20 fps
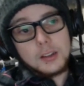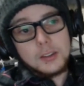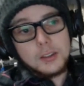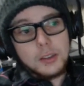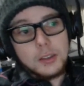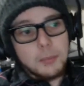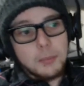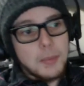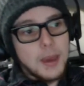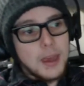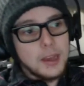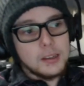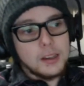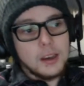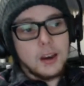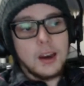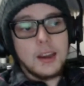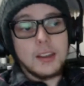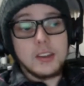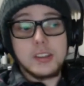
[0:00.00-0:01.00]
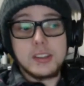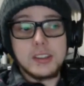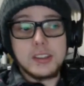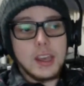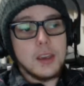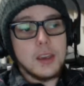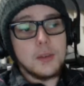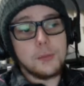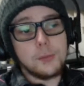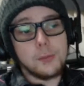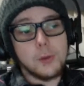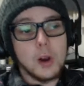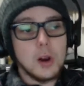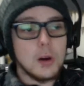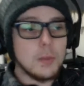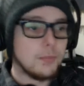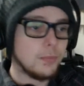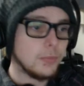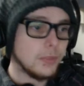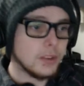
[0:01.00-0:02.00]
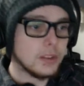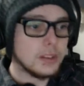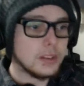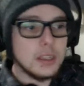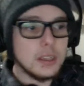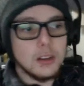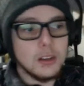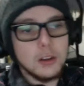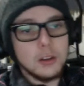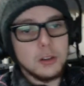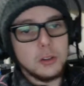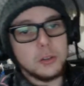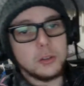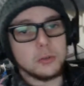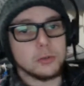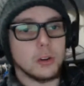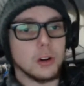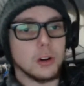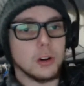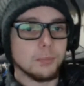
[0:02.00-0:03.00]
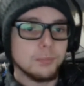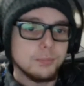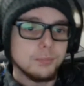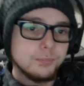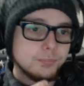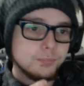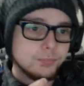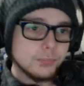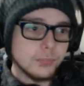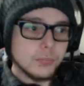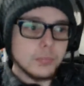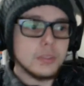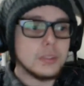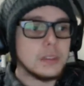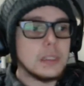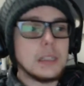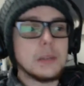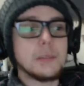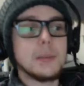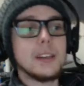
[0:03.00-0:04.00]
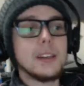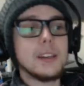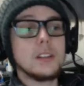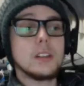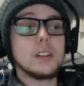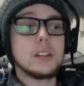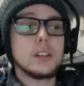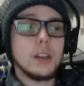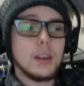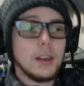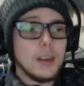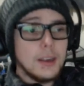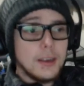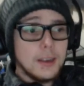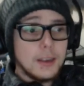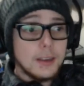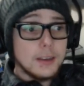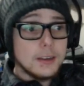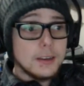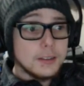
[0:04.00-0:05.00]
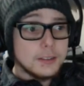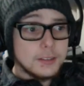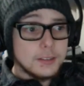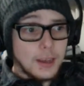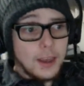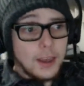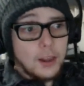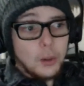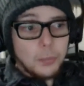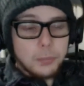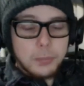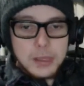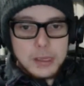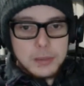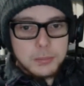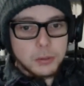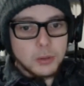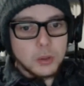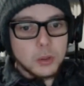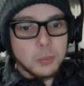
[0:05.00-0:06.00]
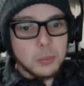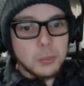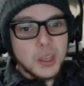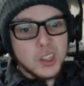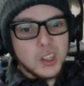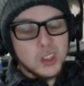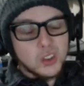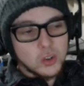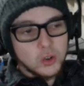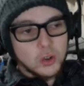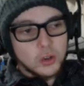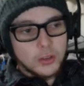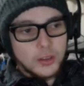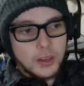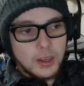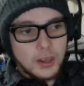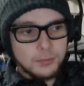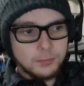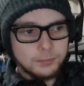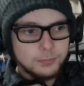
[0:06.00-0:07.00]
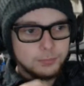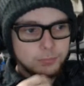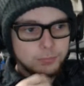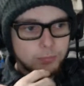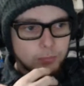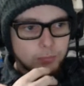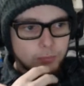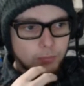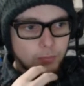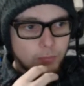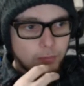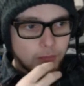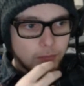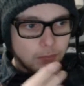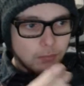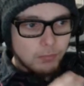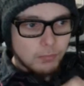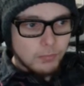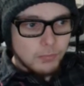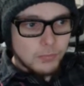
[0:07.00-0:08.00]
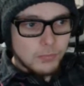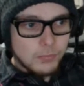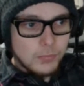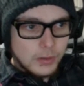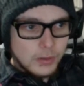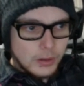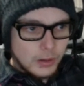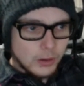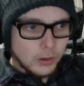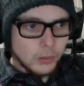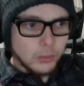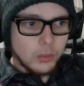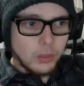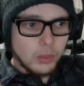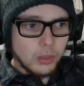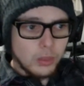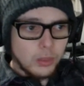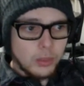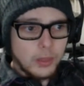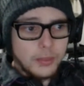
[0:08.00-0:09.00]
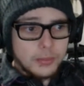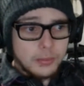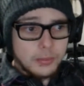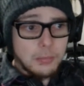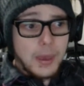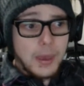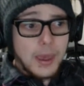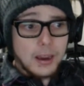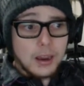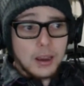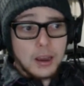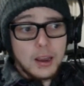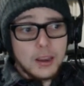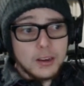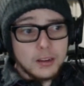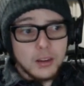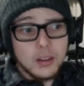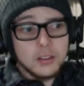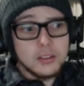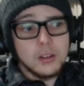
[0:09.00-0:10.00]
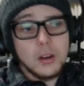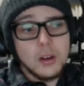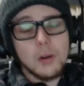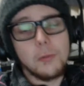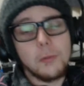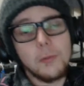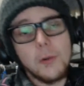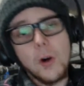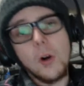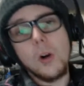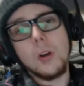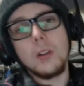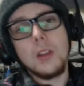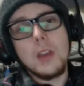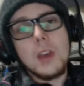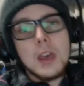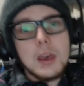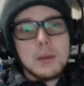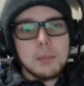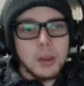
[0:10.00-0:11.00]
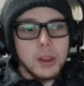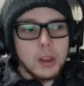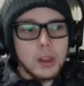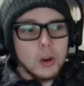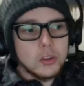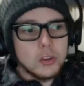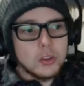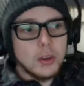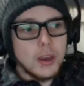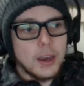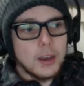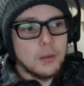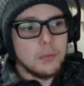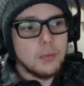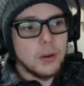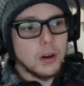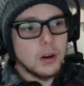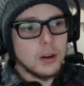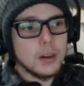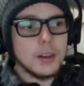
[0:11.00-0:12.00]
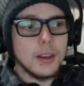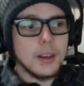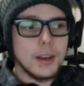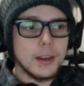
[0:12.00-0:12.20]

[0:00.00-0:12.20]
mankind, safe from Xenos, from demons, to help people, to make sure that that mankind does not fall. But they also had a very